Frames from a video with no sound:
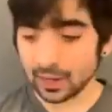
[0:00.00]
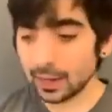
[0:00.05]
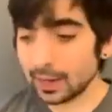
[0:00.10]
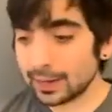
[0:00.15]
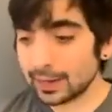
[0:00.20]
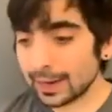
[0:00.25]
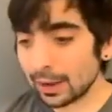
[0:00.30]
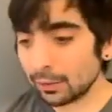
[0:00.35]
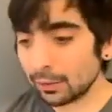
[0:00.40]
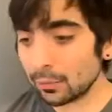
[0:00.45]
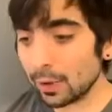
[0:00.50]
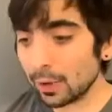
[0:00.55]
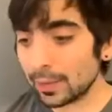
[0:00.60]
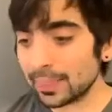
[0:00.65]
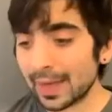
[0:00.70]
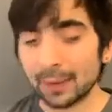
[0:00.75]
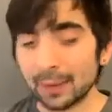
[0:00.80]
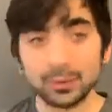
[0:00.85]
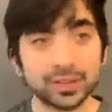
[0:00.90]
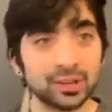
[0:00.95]
Now,
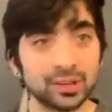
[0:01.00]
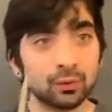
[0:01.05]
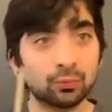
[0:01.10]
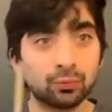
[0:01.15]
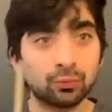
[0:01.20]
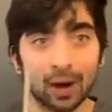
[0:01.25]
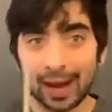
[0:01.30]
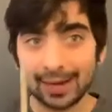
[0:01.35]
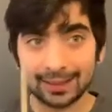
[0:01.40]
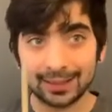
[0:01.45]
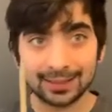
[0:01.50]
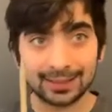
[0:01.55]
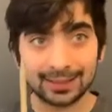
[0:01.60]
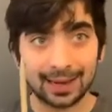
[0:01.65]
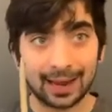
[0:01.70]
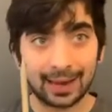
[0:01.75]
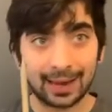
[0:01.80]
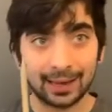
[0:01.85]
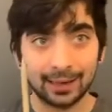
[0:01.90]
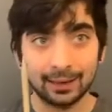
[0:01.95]
that was the right
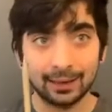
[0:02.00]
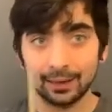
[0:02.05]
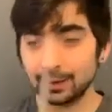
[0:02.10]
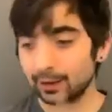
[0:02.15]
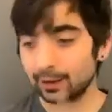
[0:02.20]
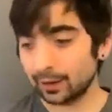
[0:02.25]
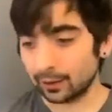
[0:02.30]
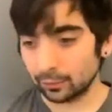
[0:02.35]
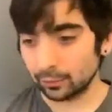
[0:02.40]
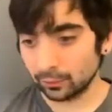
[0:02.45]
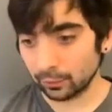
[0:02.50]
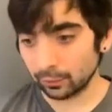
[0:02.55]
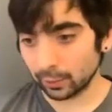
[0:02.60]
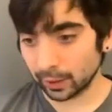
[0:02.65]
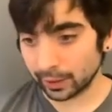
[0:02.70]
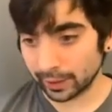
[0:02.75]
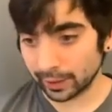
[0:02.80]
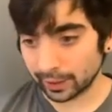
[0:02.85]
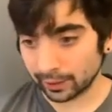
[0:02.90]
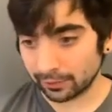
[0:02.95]
side,
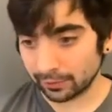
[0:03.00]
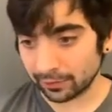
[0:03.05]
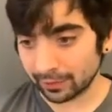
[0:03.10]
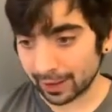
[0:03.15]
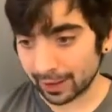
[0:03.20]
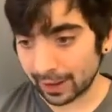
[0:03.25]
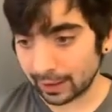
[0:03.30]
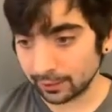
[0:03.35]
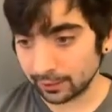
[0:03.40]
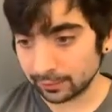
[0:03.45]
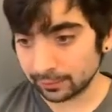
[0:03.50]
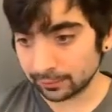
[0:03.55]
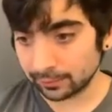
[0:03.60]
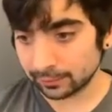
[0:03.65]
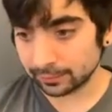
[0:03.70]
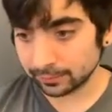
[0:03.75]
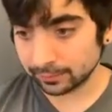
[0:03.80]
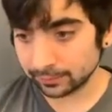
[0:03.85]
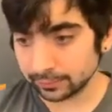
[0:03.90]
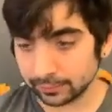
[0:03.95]
working it flat.
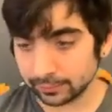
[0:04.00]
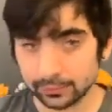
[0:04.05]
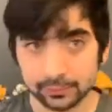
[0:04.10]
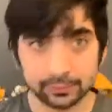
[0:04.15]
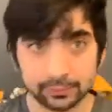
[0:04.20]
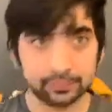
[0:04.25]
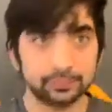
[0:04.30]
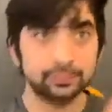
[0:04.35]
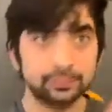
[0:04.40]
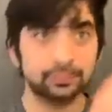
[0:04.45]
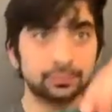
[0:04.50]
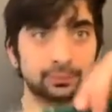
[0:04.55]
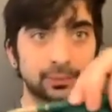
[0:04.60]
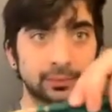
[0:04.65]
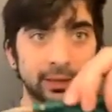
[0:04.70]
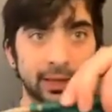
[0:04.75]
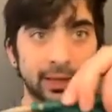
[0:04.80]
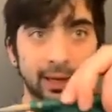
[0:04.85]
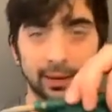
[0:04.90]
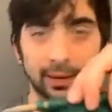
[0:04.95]

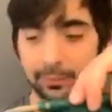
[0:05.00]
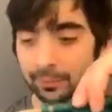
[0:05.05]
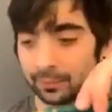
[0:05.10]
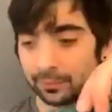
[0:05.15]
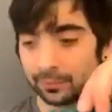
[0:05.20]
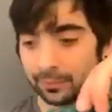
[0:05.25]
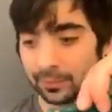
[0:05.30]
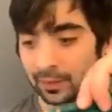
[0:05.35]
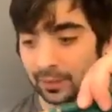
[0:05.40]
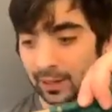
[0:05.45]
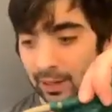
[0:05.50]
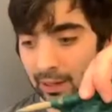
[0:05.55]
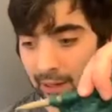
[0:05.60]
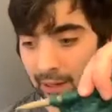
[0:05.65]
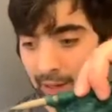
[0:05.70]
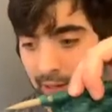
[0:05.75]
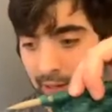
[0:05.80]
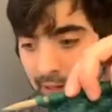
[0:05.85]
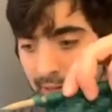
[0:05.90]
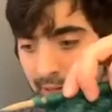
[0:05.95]
Yeah.
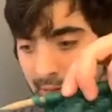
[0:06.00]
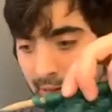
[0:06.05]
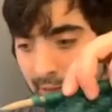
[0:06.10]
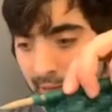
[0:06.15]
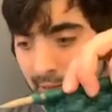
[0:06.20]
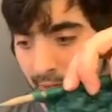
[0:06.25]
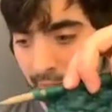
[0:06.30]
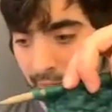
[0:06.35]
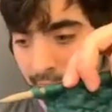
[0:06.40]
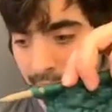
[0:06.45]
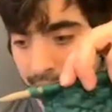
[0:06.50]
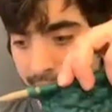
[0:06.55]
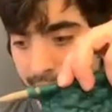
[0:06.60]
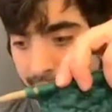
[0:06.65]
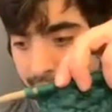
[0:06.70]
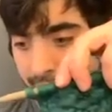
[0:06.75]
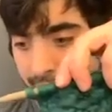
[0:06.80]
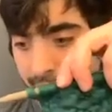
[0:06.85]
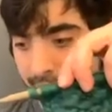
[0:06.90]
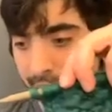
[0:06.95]
Now,
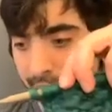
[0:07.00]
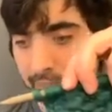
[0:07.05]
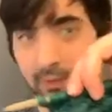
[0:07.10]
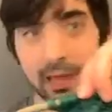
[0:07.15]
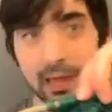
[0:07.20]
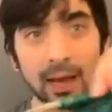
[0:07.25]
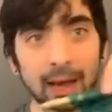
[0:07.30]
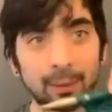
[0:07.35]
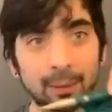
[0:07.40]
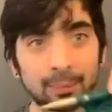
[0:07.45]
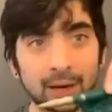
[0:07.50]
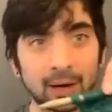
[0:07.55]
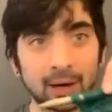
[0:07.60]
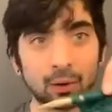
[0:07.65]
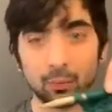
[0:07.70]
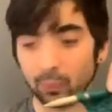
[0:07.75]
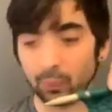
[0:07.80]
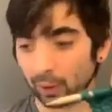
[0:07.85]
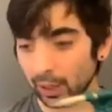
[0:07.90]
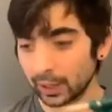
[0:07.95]
I'm gonna
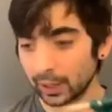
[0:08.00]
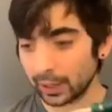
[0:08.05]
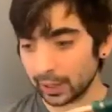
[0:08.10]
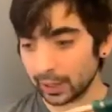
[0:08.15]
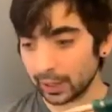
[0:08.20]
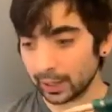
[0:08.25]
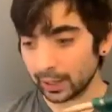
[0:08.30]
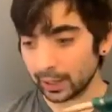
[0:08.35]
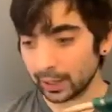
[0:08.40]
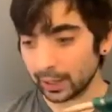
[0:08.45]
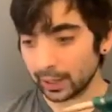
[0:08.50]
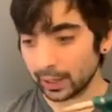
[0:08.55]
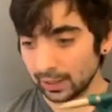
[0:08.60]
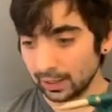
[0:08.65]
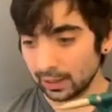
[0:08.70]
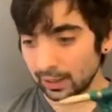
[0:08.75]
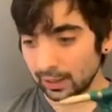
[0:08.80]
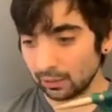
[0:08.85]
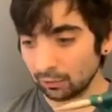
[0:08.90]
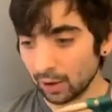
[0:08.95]
work
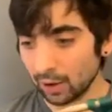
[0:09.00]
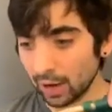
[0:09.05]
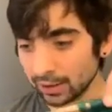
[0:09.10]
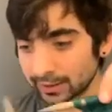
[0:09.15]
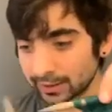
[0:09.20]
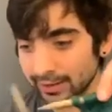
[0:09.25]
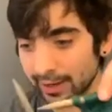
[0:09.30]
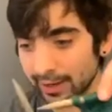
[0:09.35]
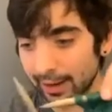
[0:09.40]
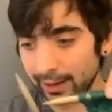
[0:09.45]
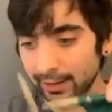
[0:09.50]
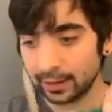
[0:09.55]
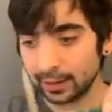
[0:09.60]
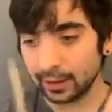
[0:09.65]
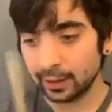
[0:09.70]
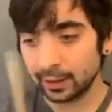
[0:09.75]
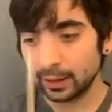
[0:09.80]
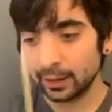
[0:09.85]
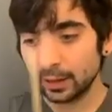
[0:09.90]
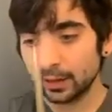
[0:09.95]
the wrong side.
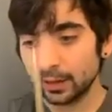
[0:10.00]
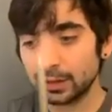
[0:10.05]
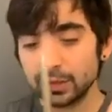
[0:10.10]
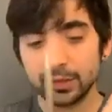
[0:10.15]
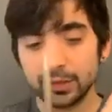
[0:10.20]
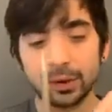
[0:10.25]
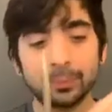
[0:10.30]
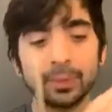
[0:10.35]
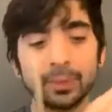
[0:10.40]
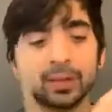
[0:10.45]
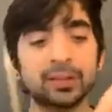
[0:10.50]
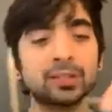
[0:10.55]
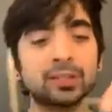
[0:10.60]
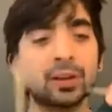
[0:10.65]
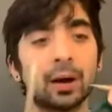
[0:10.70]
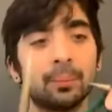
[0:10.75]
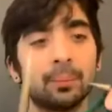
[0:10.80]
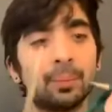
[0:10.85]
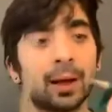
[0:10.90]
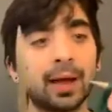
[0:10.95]
So I'm gonna
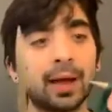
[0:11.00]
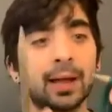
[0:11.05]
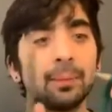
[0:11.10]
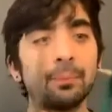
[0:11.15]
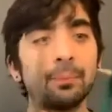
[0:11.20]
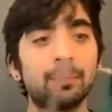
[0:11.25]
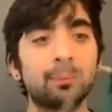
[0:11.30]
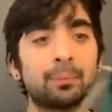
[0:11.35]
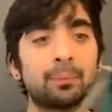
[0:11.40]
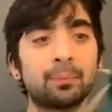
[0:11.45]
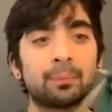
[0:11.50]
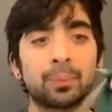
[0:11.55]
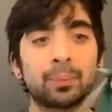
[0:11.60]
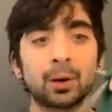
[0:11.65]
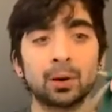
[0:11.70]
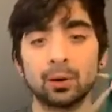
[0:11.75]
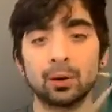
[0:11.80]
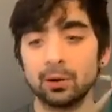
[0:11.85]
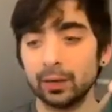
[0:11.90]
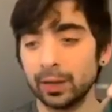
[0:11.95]
start by
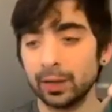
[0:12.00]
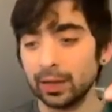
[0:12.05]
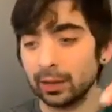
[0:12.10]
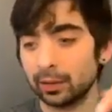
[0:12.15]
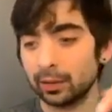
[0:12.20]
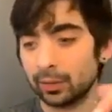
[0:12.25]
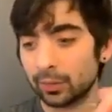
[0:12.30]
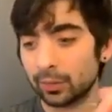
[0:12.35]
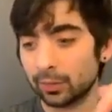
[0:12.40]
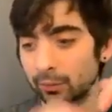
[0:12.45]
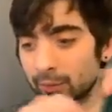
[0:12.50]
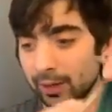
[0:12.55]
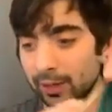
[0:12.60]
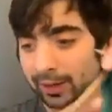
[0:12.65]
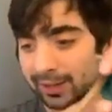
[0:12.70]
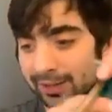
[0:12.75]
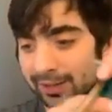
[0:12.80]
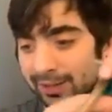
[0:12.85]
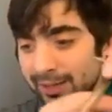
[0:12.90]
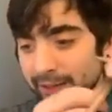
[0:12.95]
purling 3
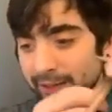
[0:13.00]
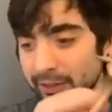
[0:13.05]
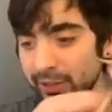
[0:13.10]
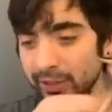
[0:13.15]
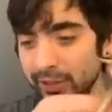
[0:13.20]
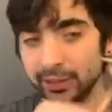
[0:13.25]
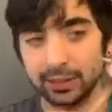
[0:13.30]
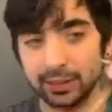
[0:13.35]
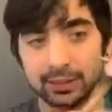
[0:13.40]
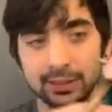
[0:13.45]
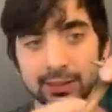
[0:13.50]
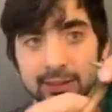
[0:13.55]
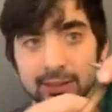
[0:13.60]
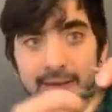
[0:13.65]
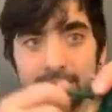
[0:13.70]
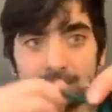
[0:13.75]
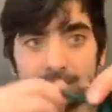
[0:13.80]
stitches.